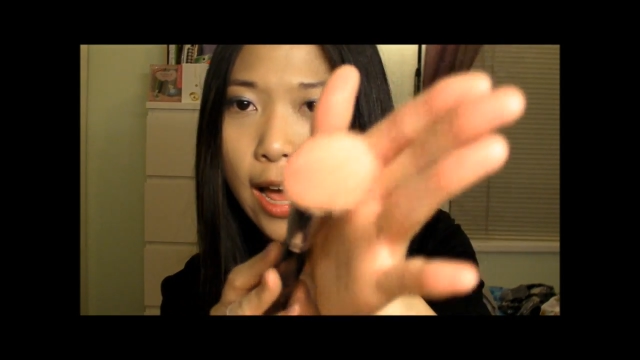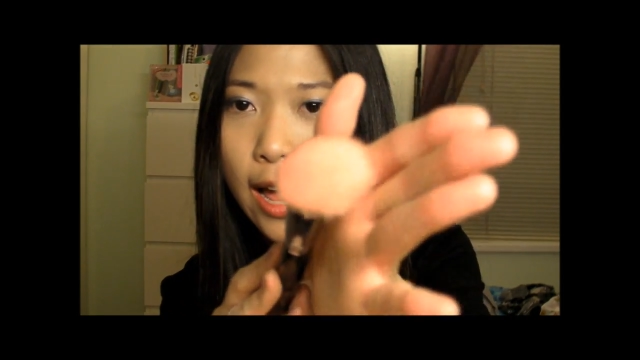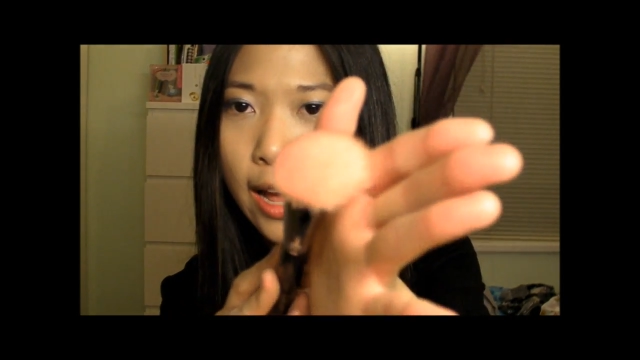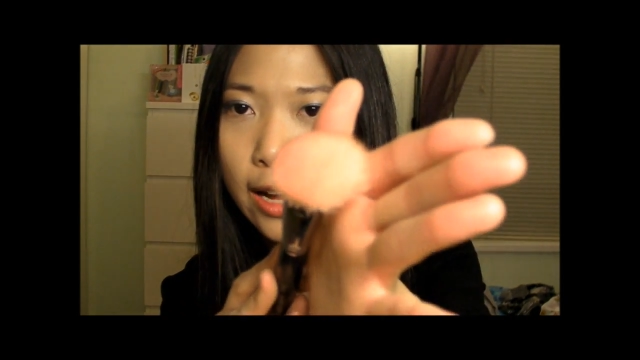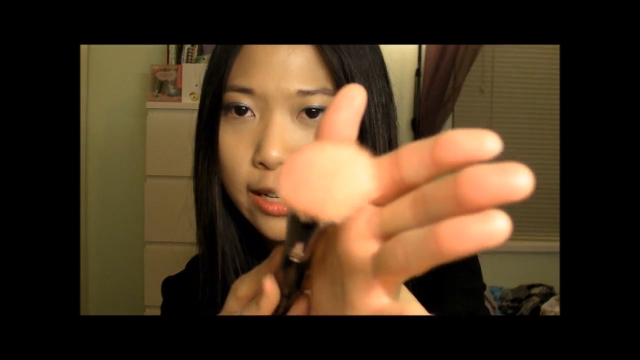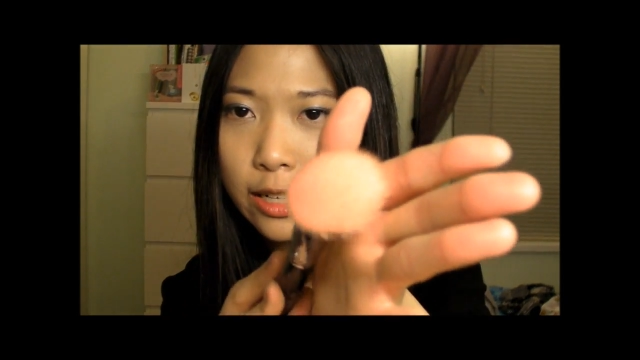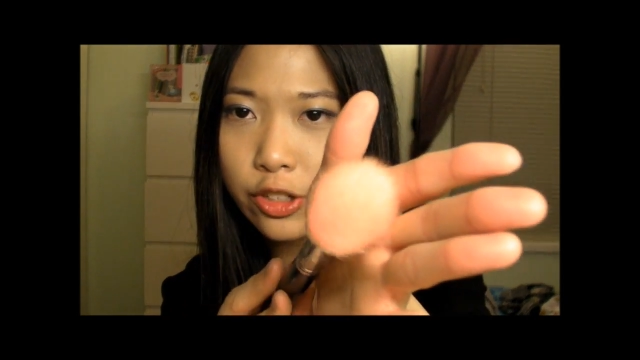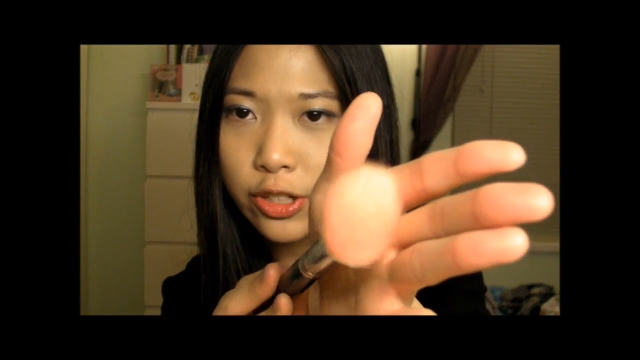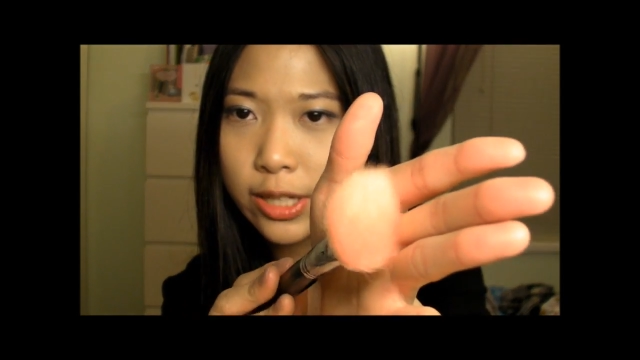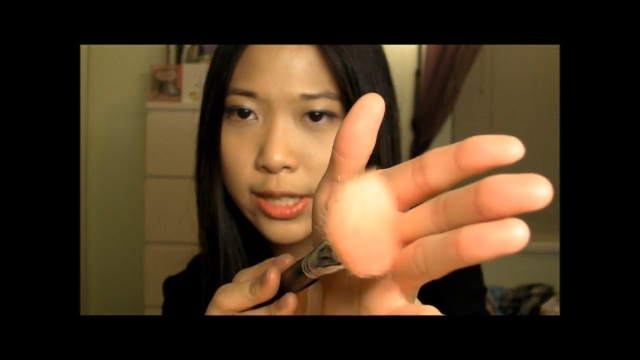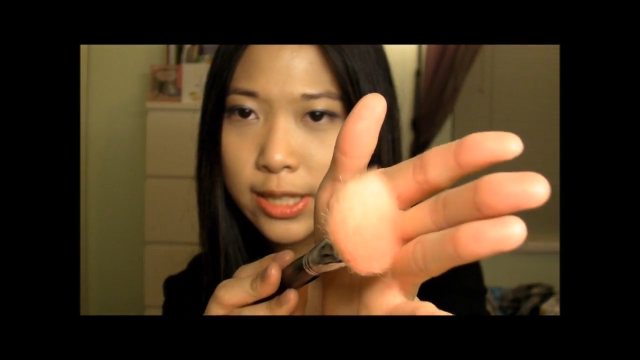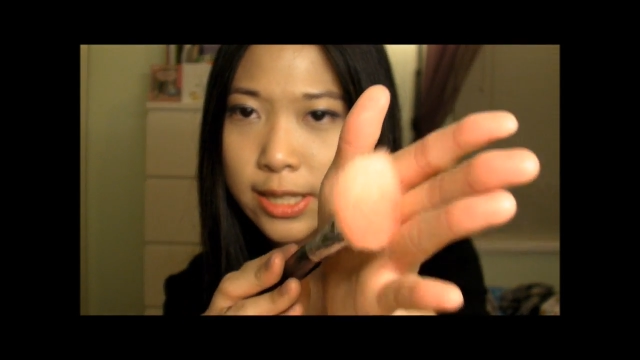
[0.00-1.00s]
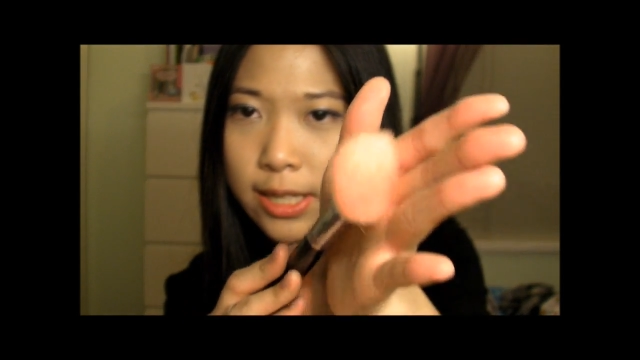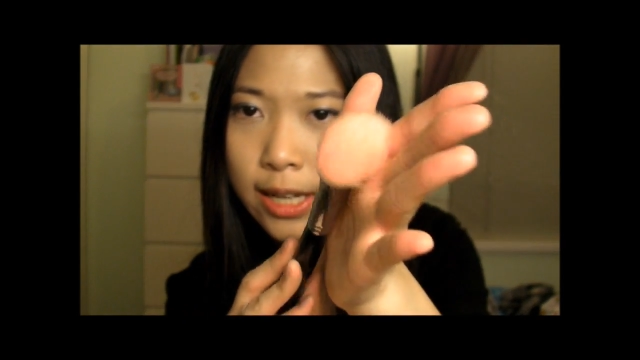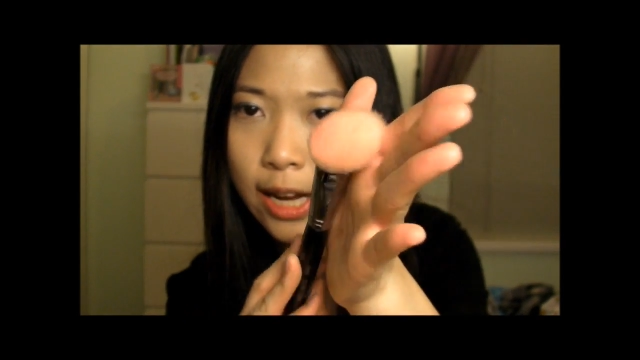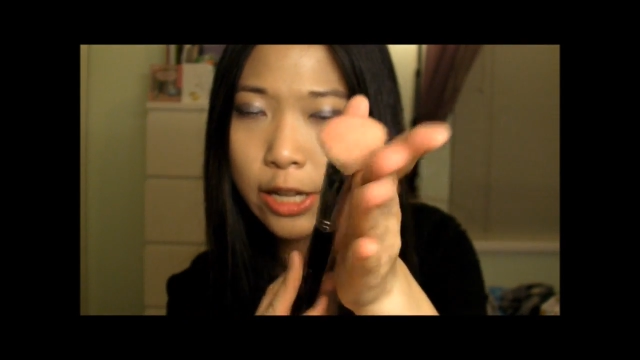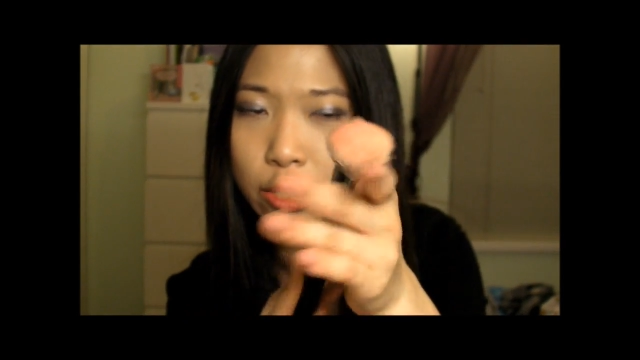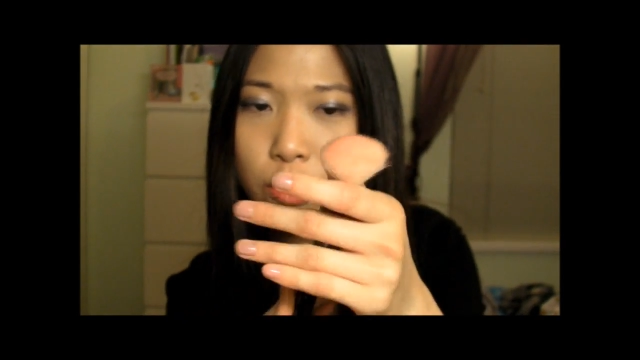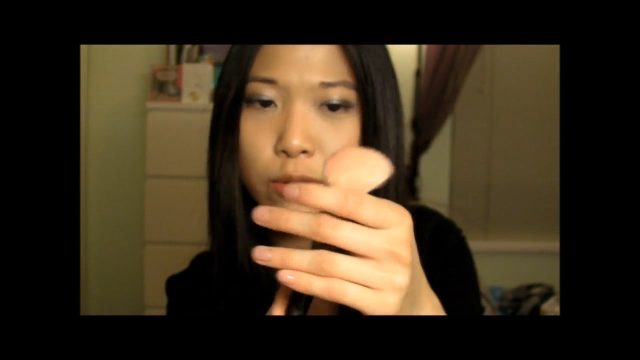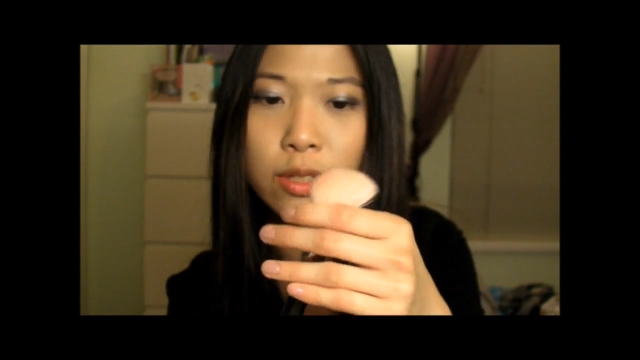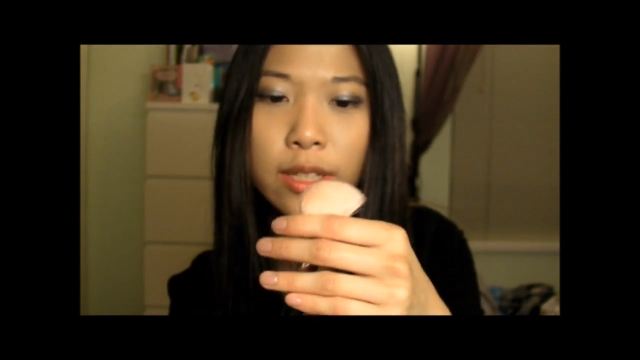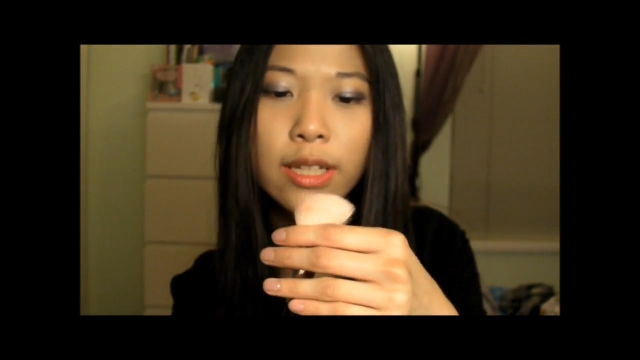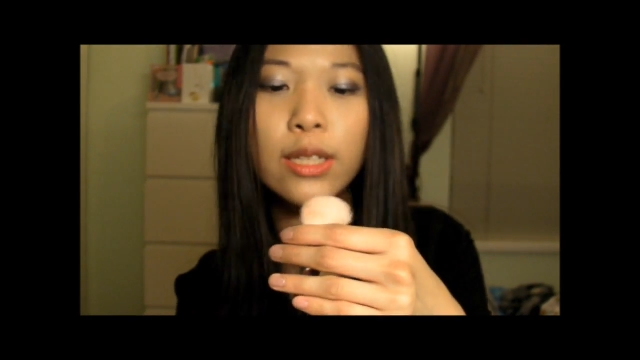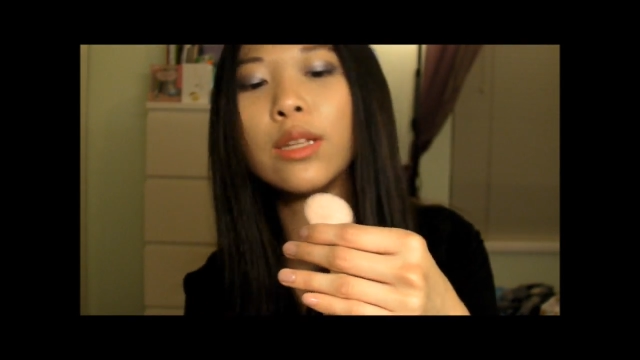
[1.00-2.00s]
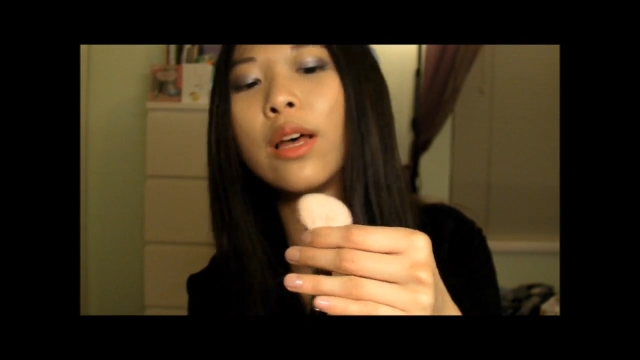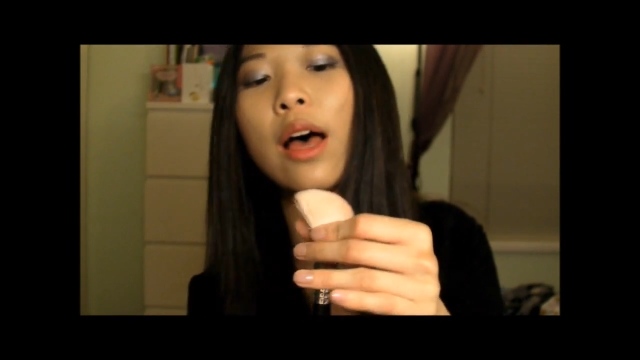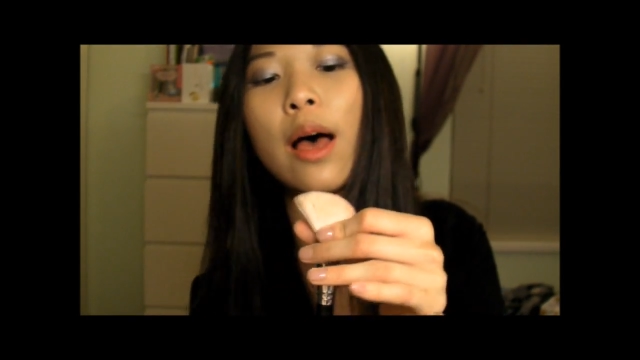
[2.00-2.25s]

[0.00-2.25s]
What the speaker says: And as you can see, I used this